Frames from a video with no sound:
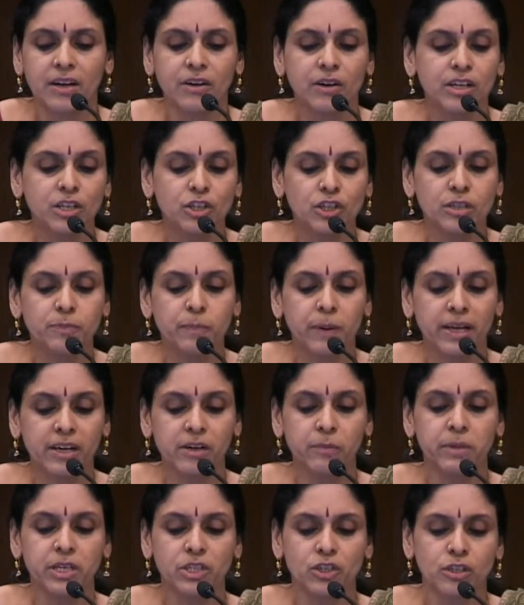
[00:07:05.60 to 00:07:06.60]
and religious
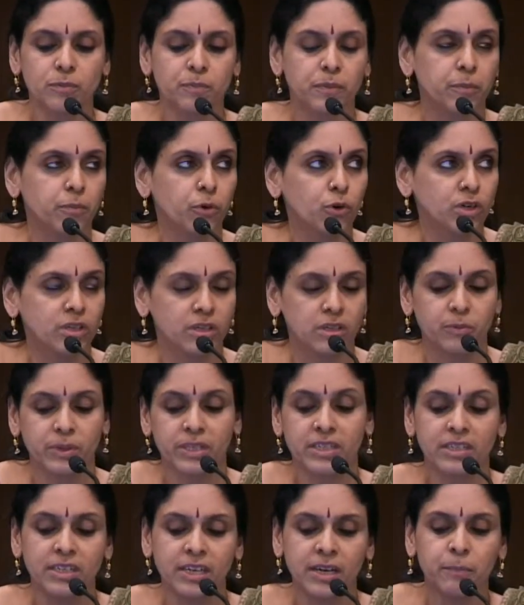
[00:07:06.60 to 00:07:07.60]
pilgrimages promoted
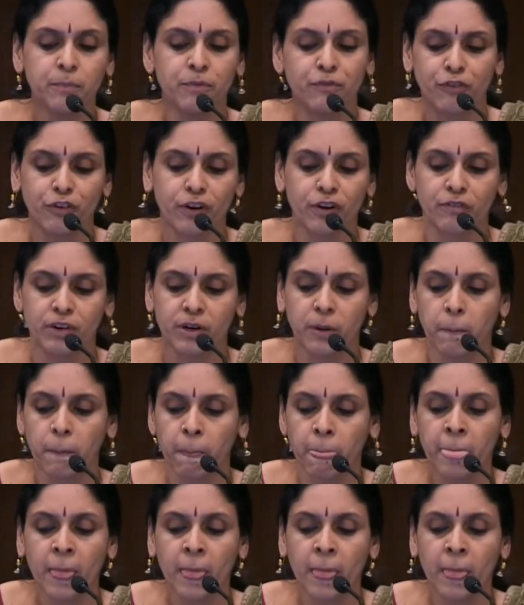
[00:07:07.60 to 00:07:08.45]
with deep fervor.